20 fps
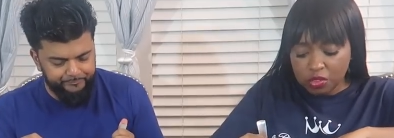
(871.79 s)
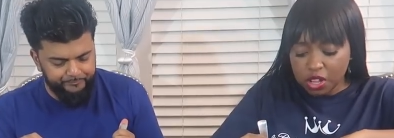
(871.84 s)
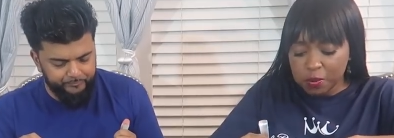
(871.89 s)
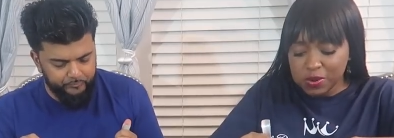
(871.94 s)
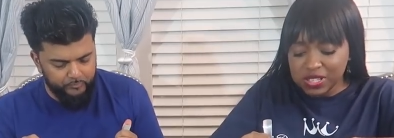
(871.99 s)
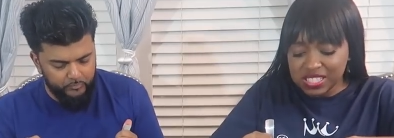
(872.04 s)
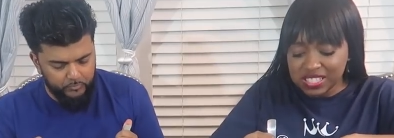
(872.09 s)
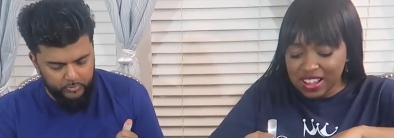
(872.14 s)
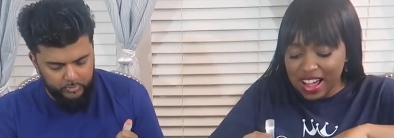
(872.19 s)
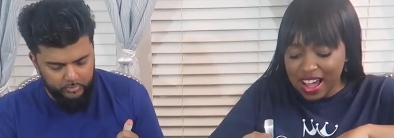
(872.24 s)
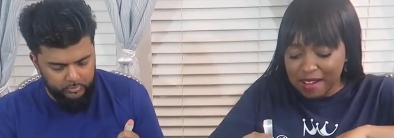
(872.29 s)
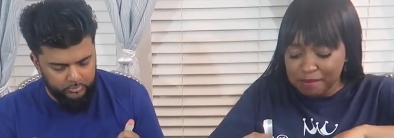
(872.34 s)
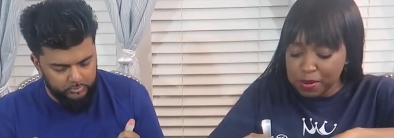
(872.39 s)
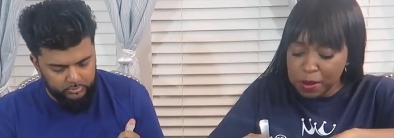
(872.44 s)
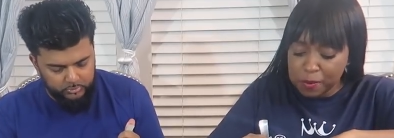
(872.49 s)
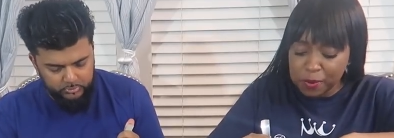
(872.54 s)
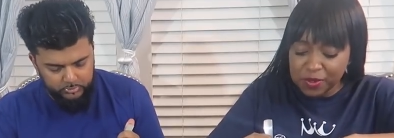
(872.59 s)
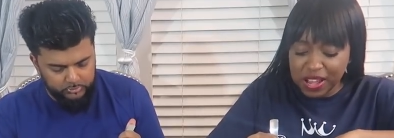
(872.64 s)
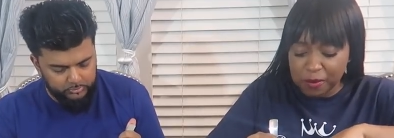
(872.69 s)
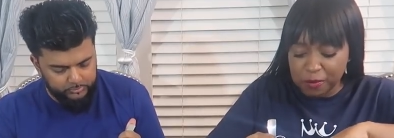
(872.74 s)
Speaker 1: we still have
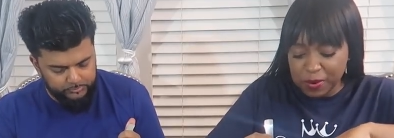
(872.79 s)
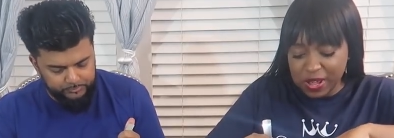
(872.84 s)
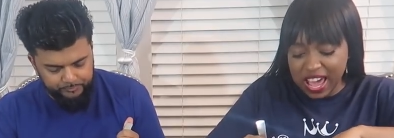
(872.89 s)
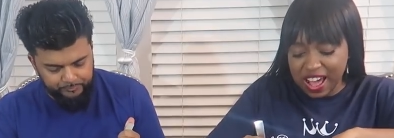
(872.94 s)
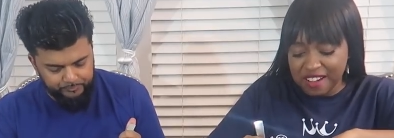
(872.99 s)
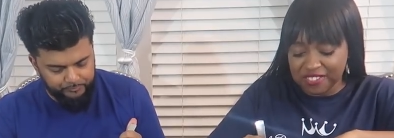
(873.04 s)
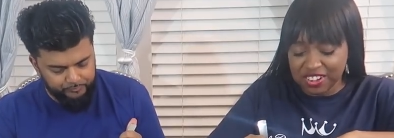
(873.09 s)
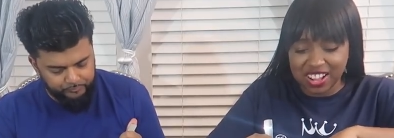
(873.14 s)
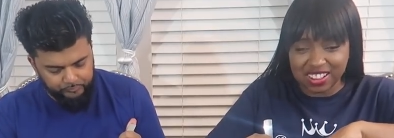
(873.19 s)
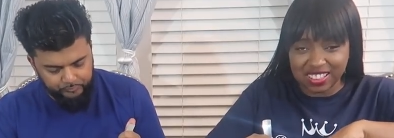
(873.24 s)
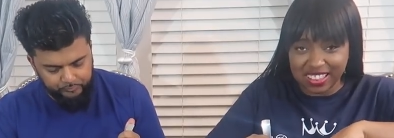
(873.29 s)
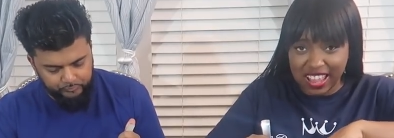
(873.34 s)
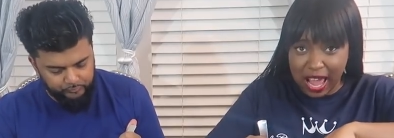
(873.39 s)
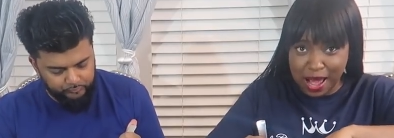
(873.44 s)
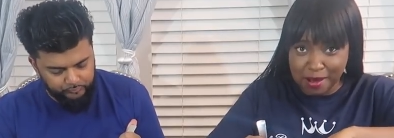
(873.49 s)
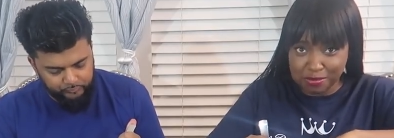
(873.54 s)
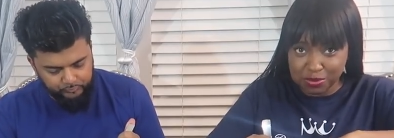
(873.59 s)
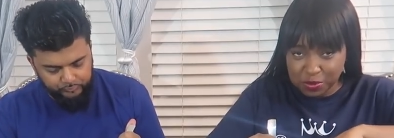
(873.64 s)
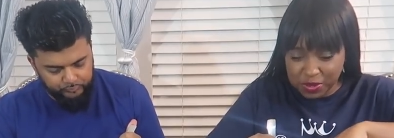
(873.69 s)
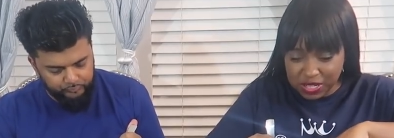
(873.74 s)
people that we have
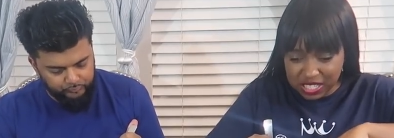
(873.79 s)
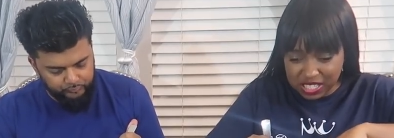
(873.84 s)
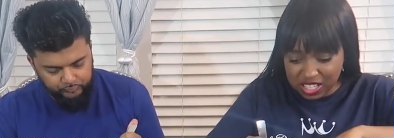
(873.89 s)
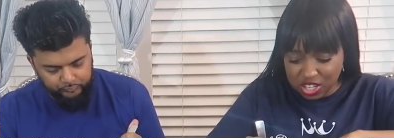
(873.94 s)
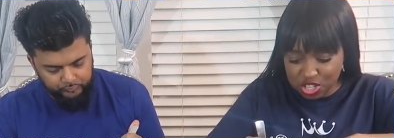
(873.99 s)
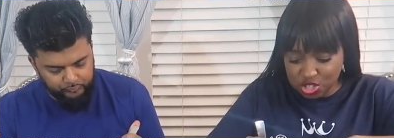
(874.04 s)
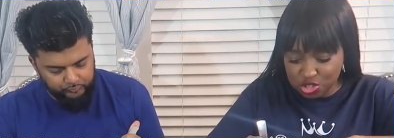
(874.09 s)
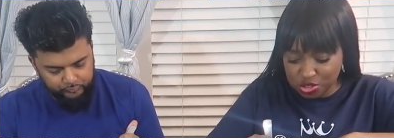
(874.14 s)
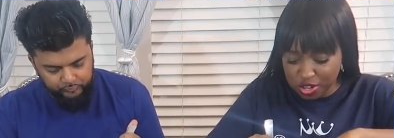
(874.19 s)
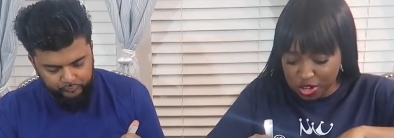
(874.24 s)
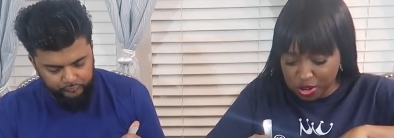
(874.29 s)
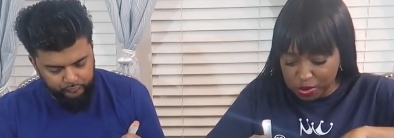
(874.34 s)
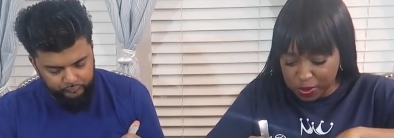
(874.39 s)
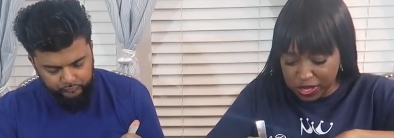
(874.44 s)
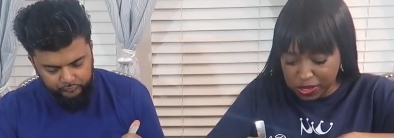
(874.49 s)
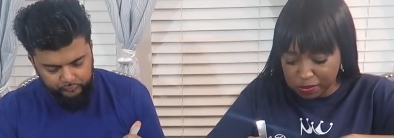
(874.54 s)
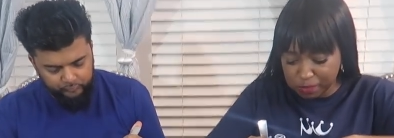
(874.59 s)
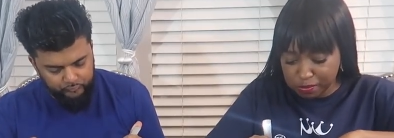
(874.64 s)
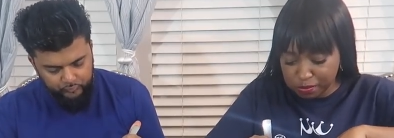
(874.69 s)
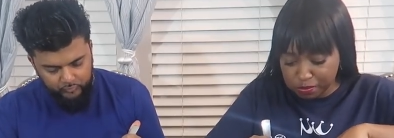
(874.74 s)
collabed with because you know
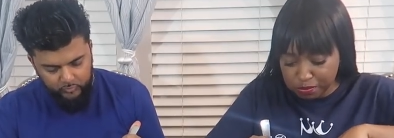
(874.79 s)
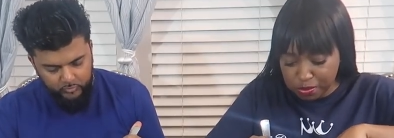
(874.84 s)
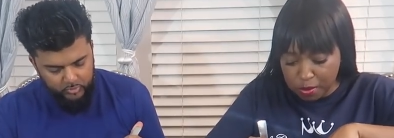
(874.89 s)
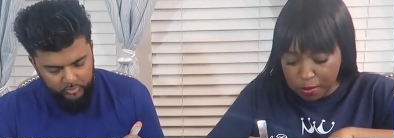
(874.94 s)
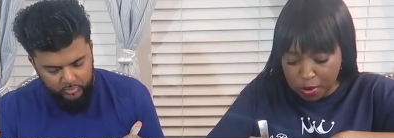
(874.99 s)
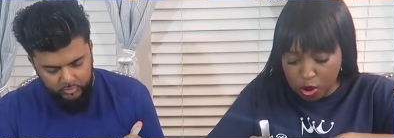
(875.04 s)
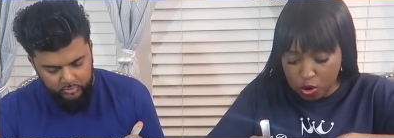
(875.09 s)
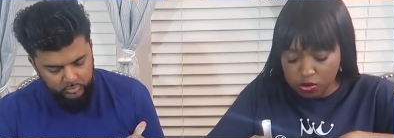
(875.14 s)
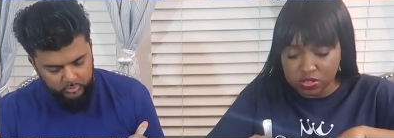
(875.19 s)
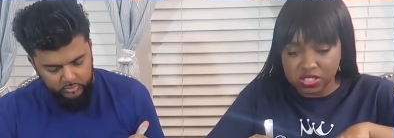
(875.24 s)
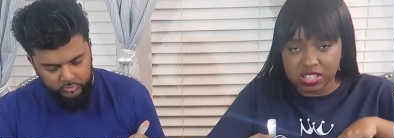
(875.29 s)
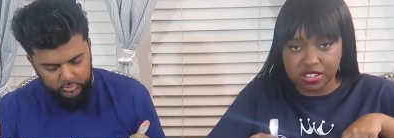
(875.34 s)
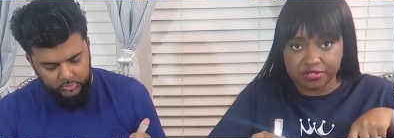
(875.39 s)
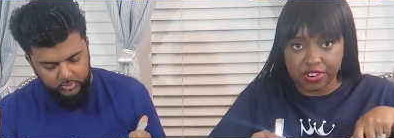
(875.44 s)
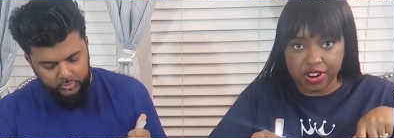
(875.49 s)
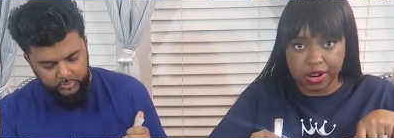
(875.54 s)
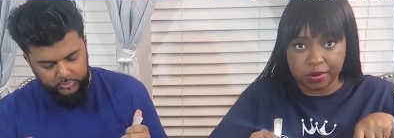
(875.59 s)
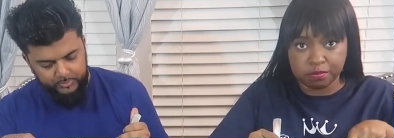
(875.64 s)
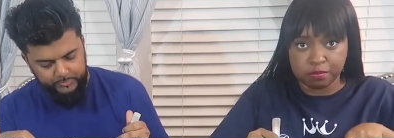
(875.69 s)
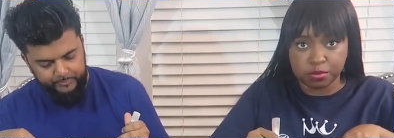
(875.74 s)
we promote
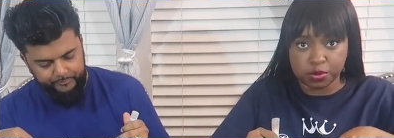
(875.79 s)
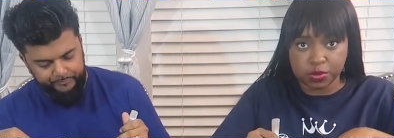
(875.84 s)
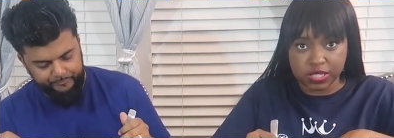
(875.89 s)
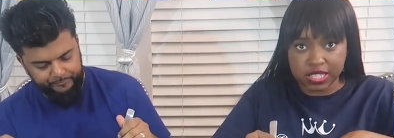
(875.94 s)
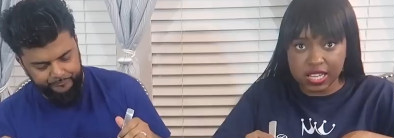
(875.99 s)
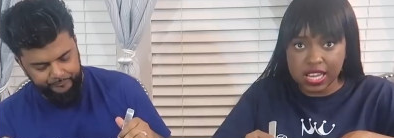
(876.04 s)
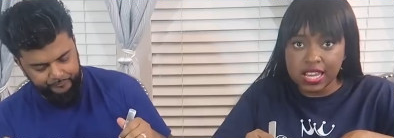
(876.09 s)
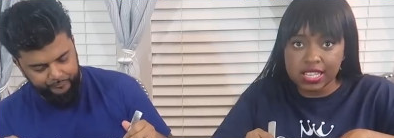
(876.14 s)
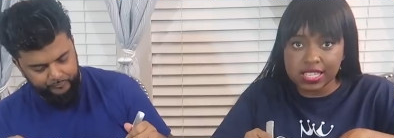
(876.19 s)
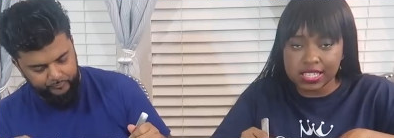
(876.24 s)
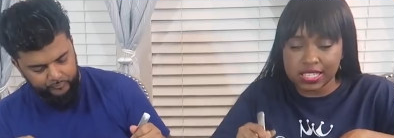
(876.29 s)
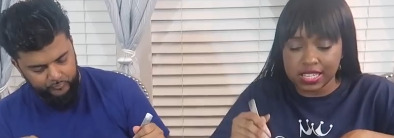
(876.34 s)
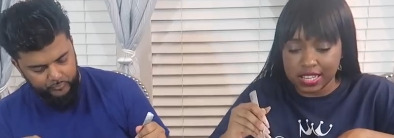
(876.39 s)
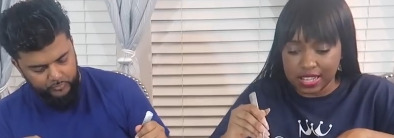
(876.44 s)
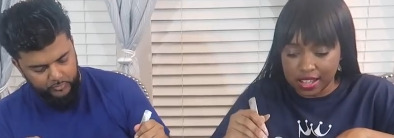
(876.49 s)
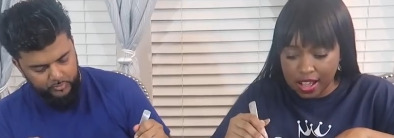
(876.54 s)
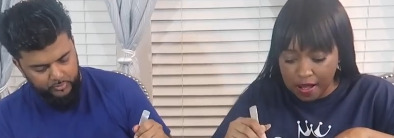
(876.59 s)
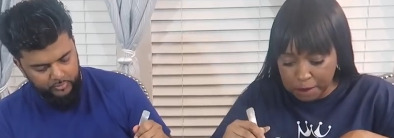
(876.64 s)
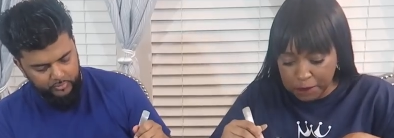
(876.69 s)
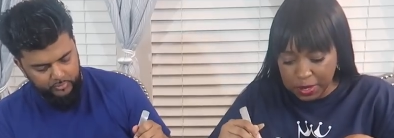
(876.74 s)
different boutiques
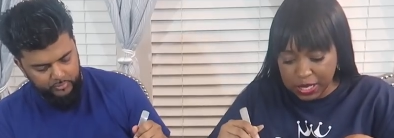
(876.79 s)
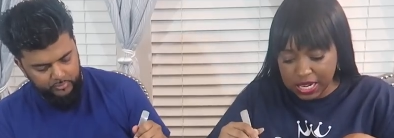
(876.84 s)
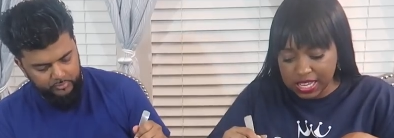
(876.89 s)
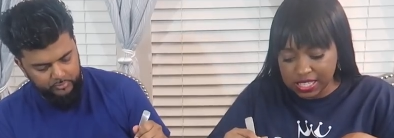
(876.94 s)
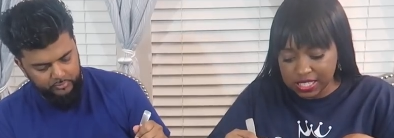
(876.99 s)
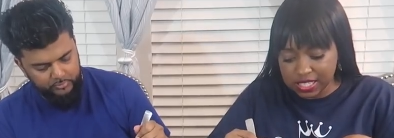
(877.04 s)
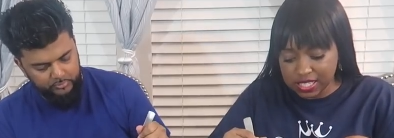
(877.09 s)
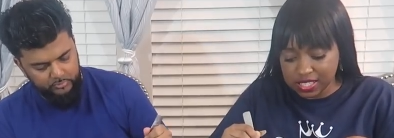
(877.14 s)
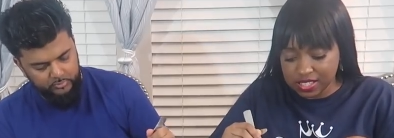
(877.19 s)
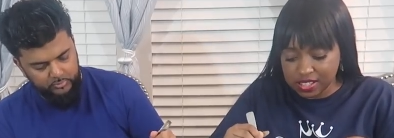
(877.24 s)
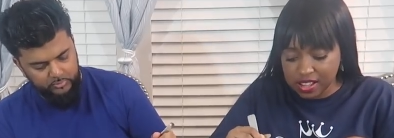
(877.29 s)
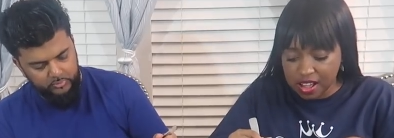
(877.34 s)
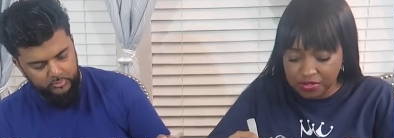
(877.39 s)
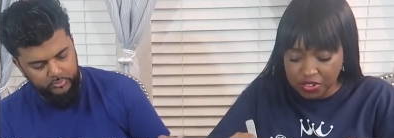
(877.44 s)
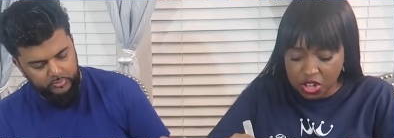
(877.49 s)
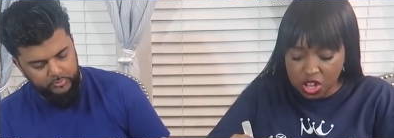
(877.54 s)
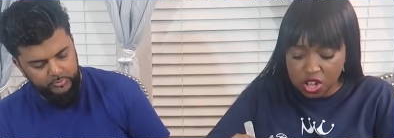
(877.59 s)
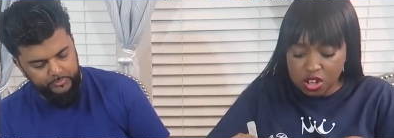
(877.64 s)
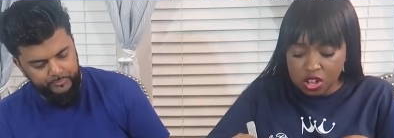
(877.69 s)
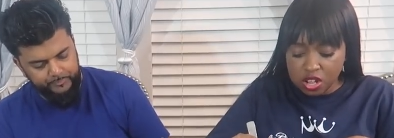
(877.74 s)
and companies and stuff.